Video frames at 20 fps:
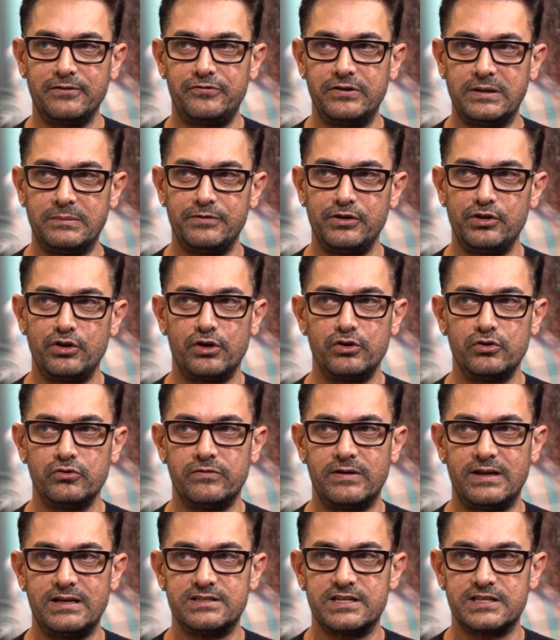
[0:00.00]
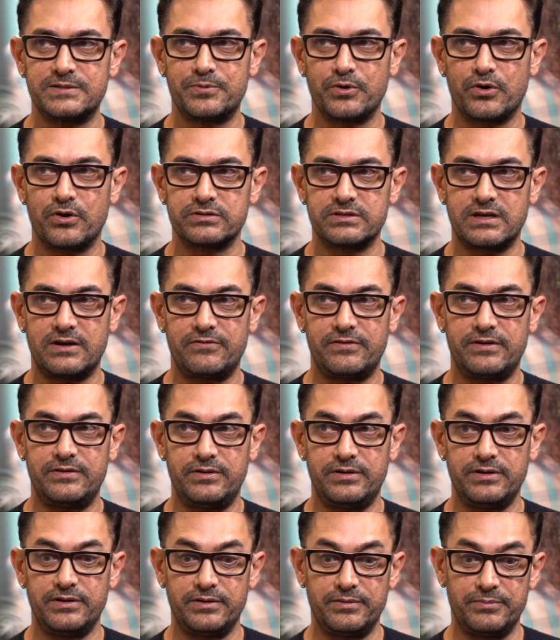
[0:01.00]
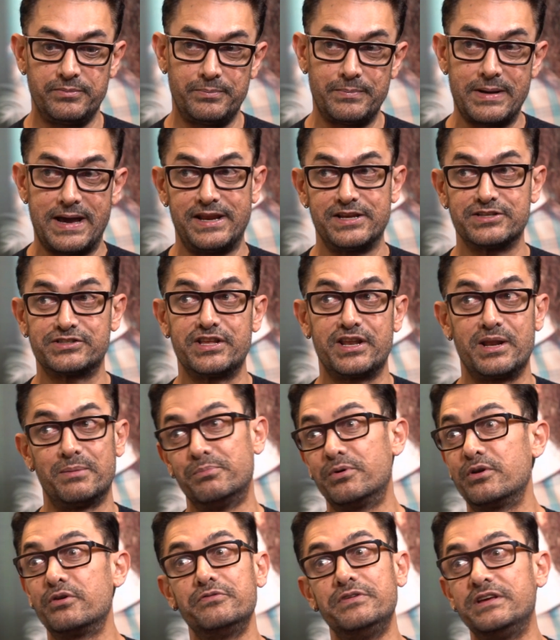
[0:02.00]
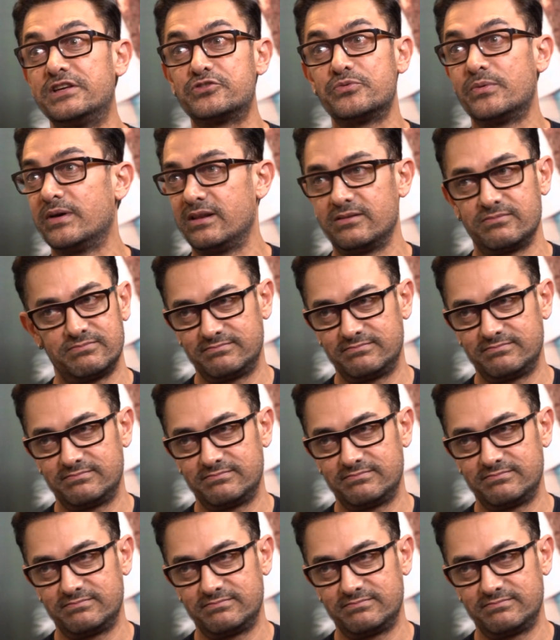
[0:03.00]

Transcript: film will not do well just because I've managed the number of weeks well.